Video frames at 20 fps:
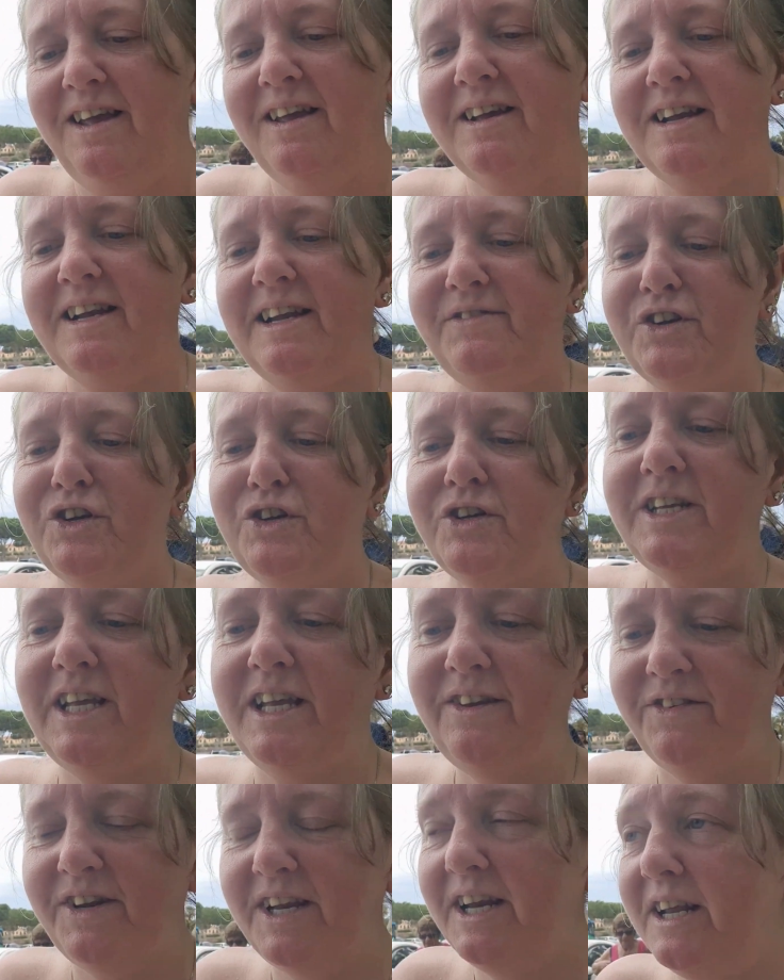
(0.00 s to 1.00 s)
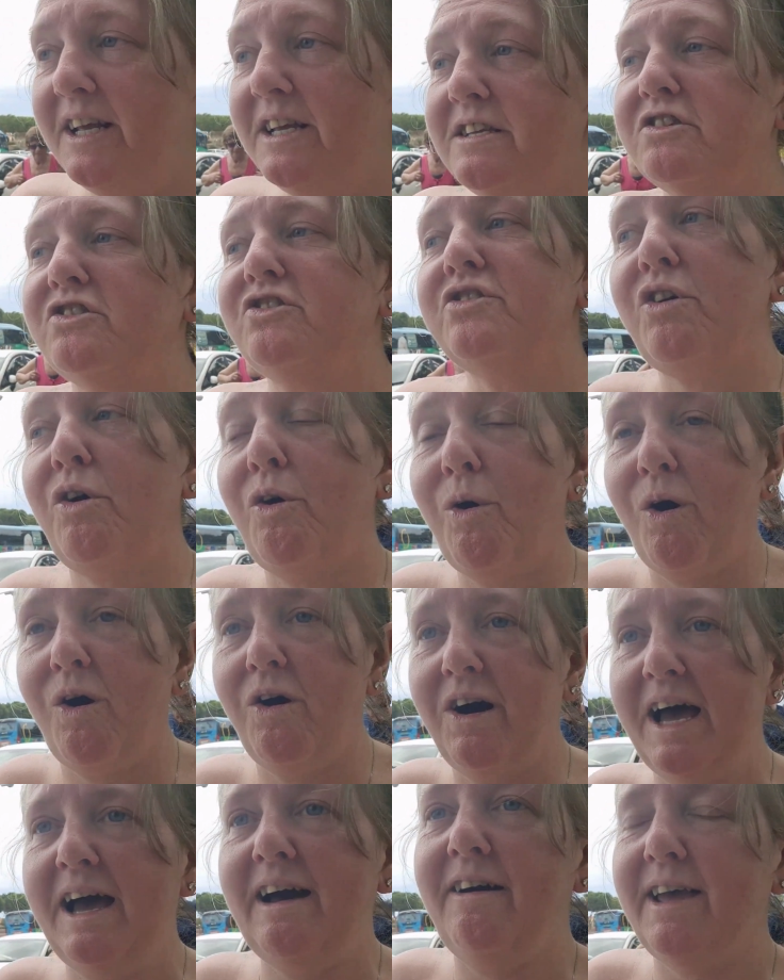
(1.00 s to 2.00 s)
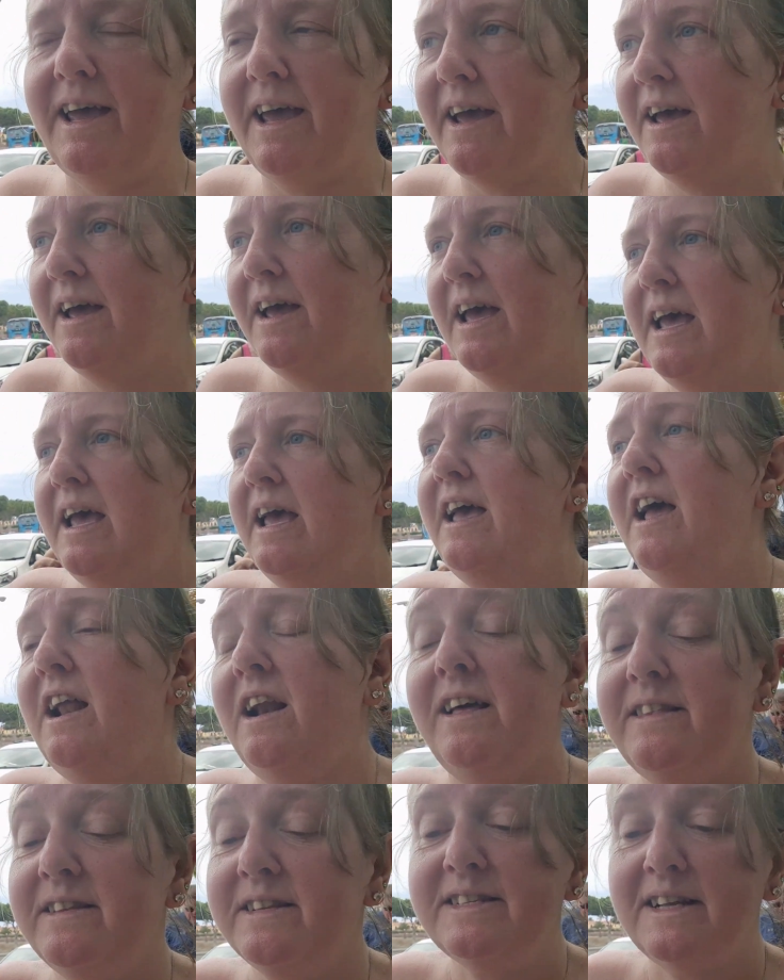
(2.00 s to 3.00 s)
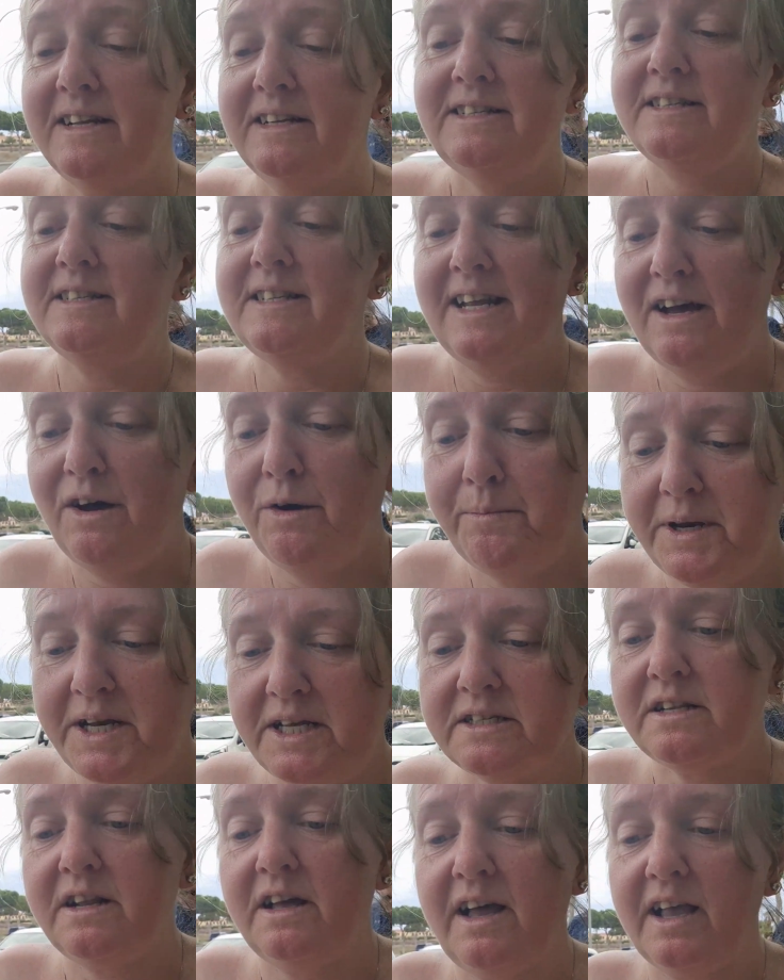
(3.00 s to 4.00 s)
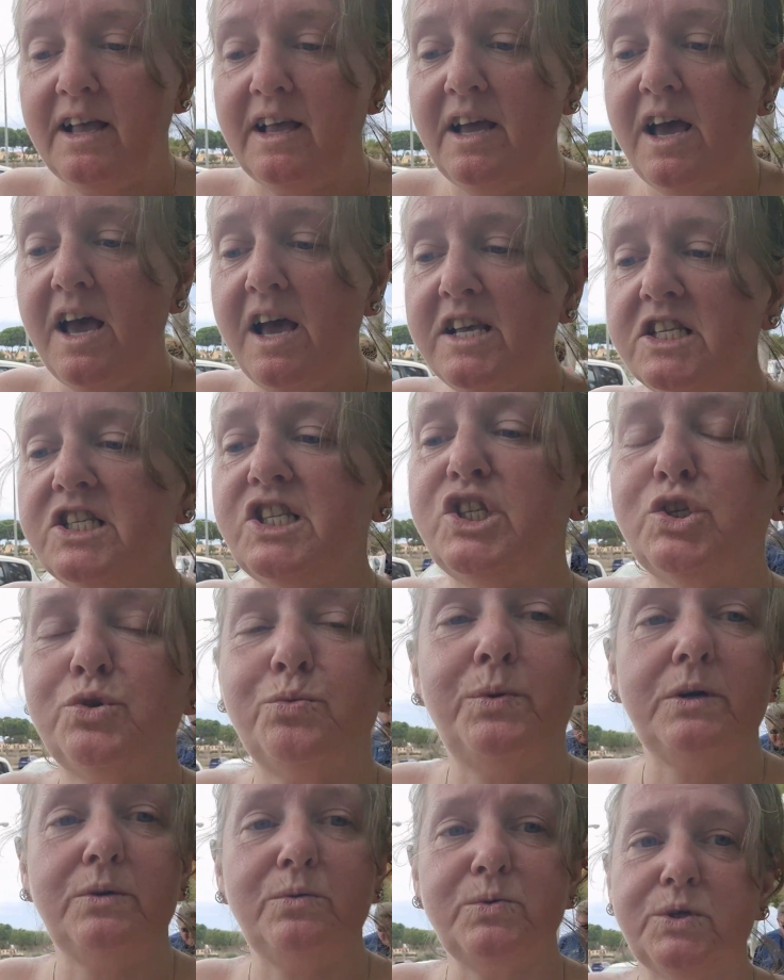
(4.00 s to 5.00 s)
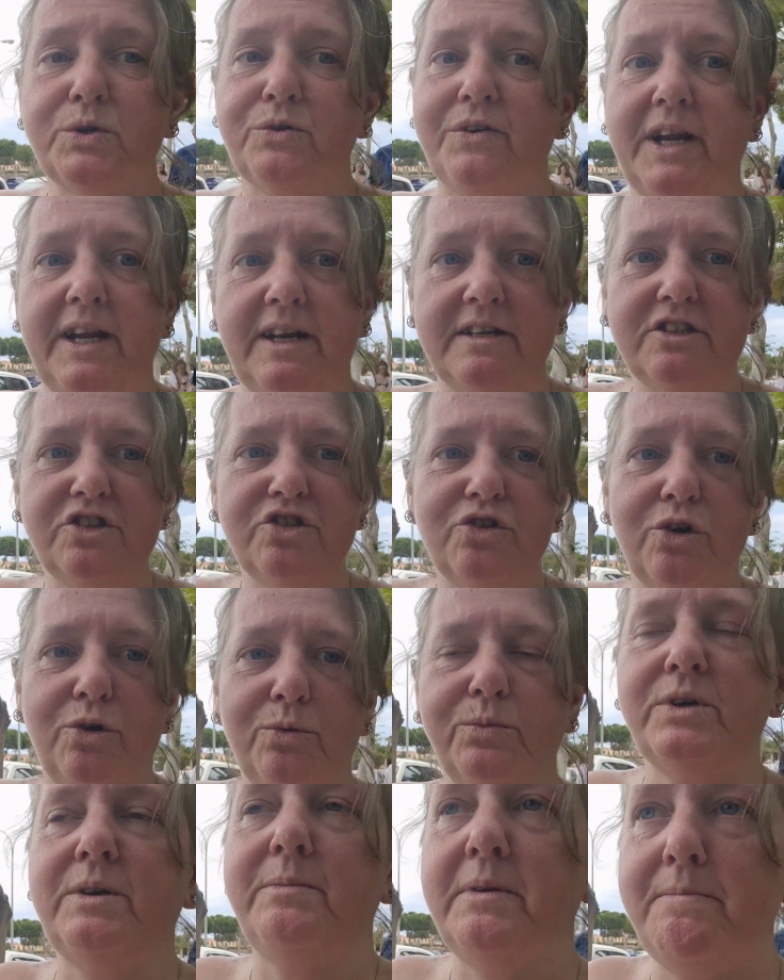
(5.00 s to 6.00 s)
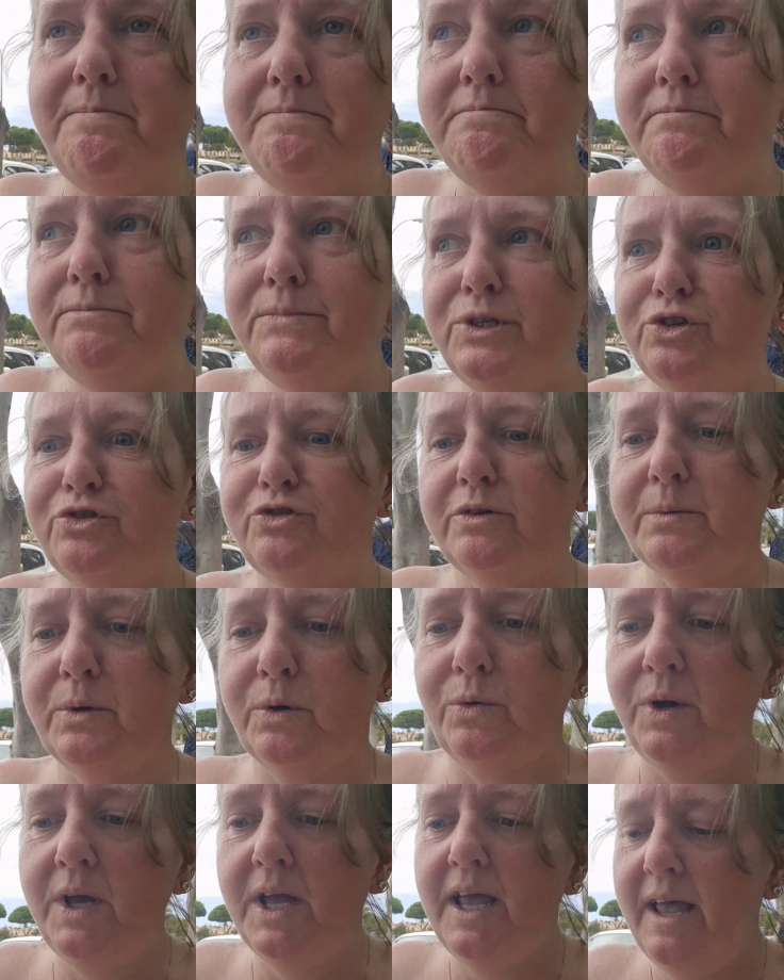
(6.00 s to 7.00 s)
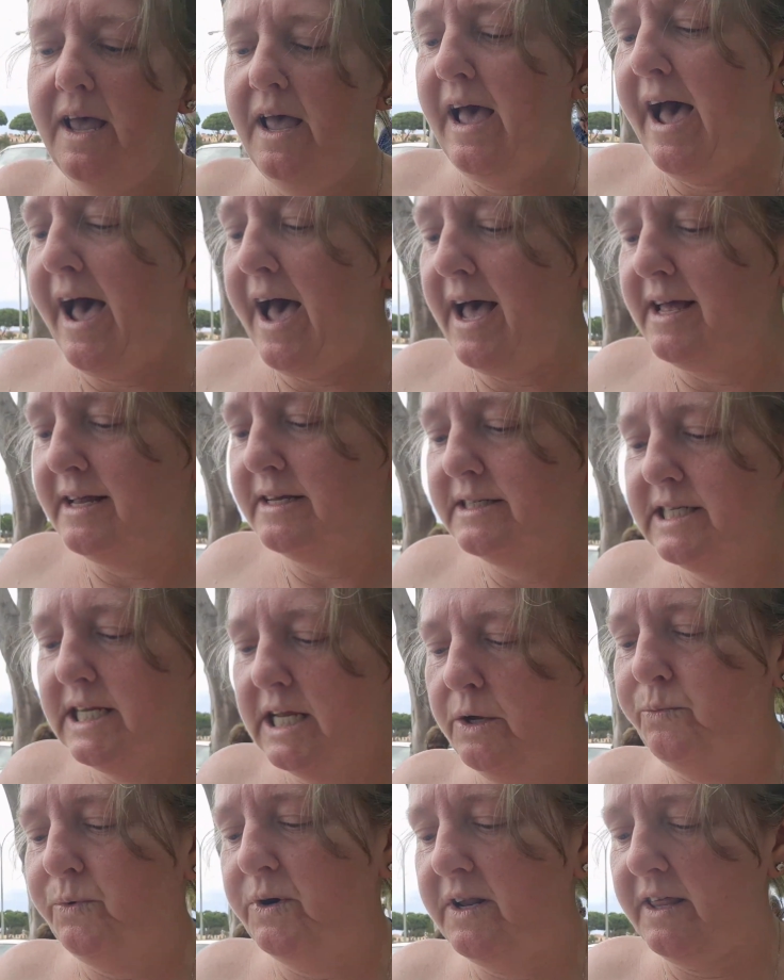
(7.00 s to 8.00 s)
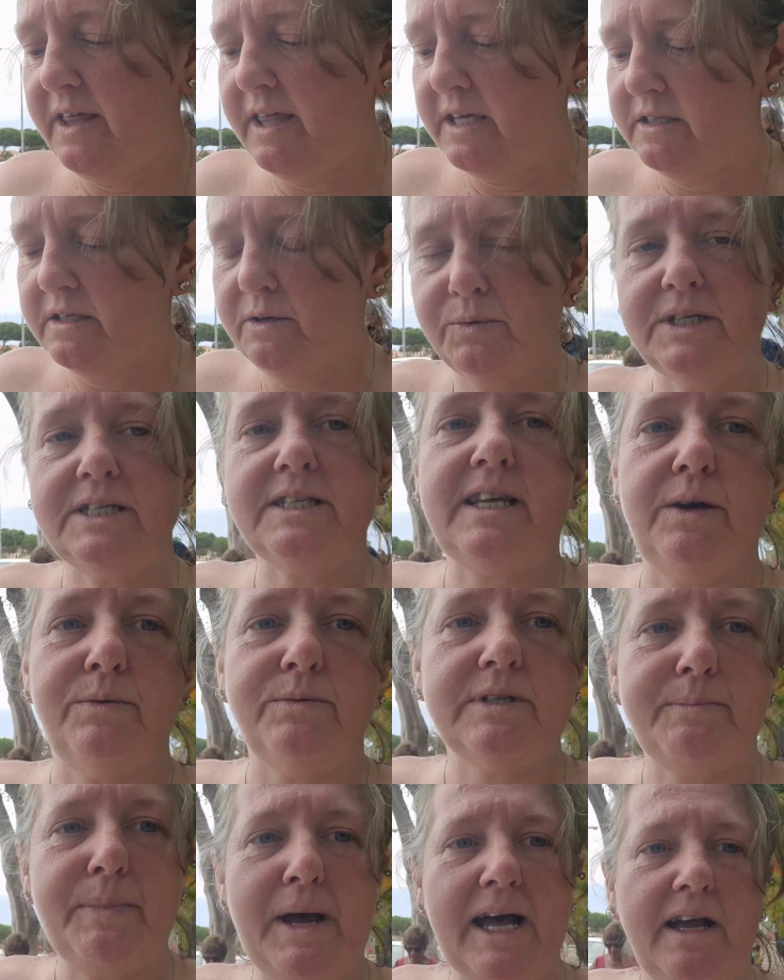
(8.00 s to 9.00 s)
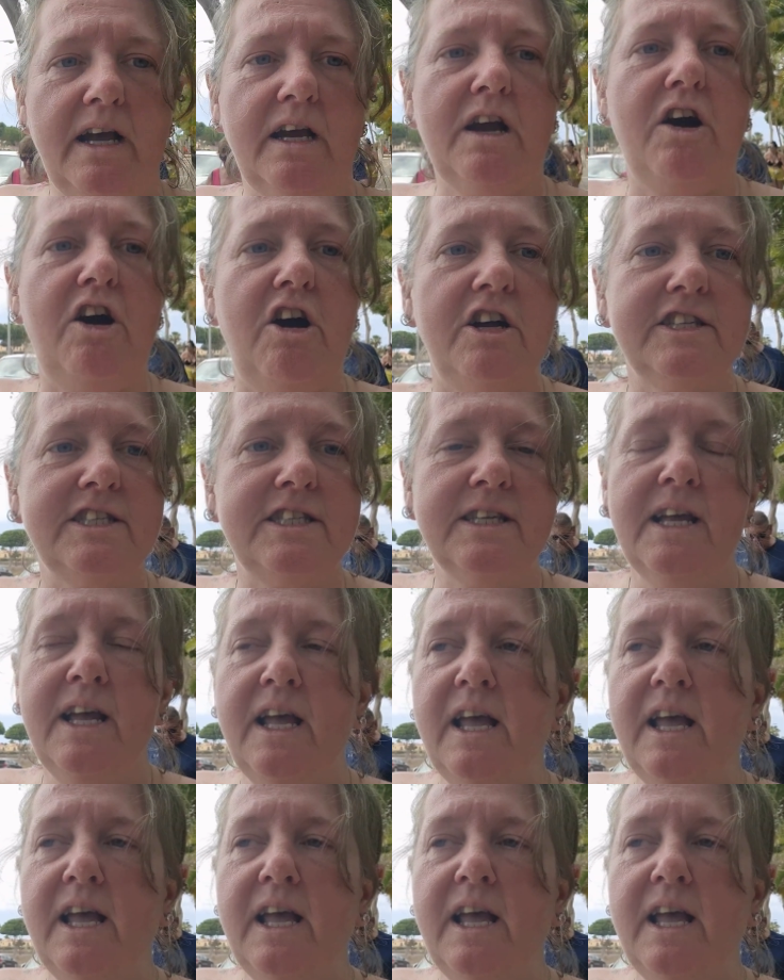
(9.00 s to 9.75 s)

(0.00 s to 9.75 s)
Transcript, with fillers: Can have a good evening. It's so hot out here. Like the sun isn't out, but it's like sweltering. Scott would have been miserable. And one of the things I wanted to get was a pack of cards.